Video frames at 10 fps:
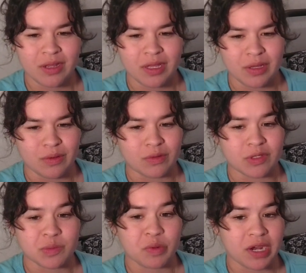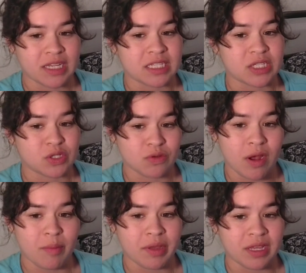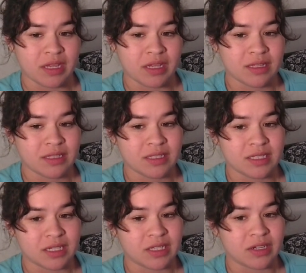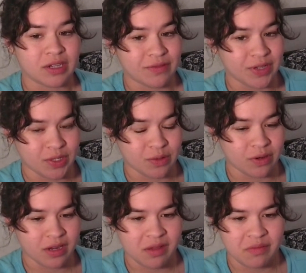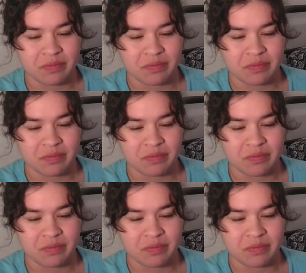equals prices dropping to clear inventory.